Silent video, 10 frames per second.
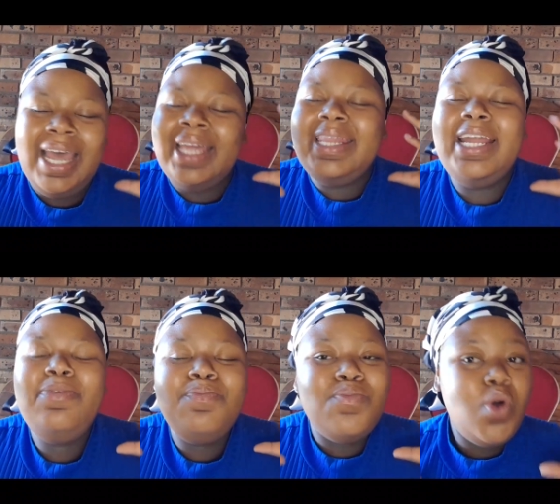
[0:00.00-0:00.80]
that
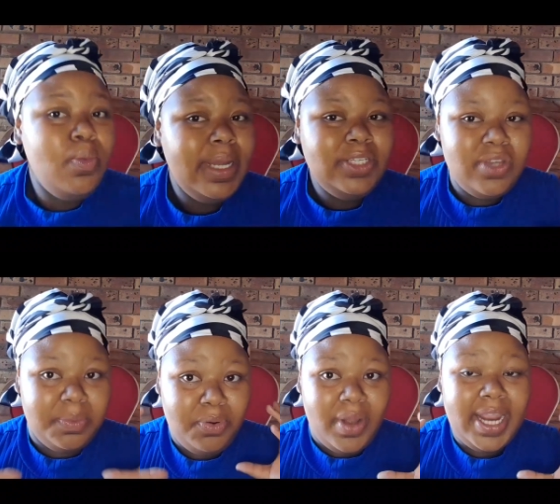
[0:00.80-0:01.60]
moment you are
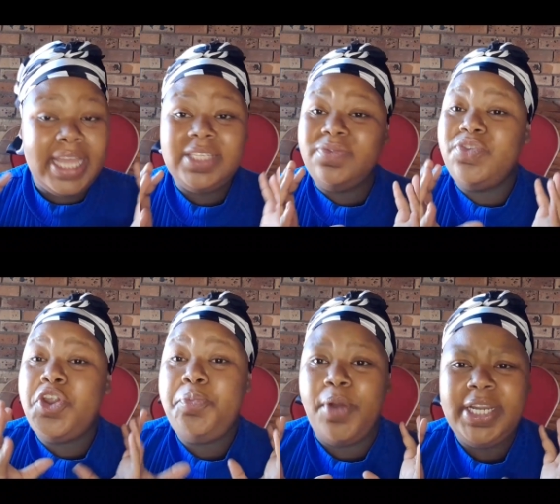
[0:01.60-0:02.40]
praying is
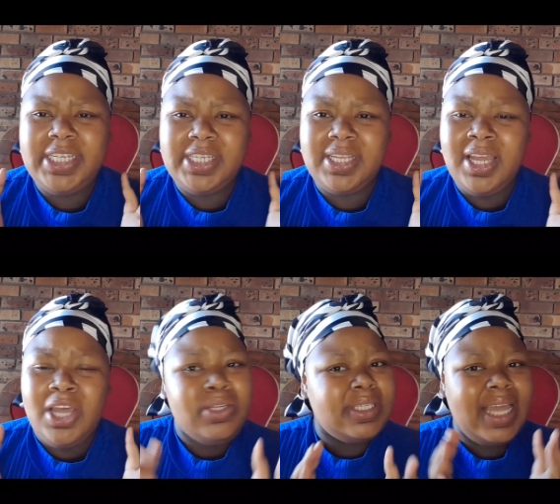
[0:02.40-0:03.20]
very precious.
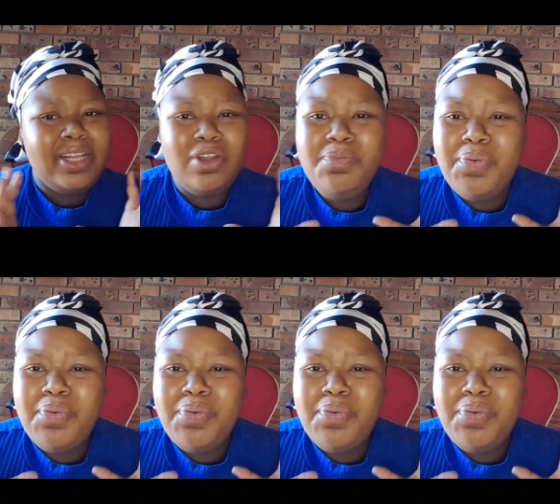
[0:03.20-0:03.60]
Don't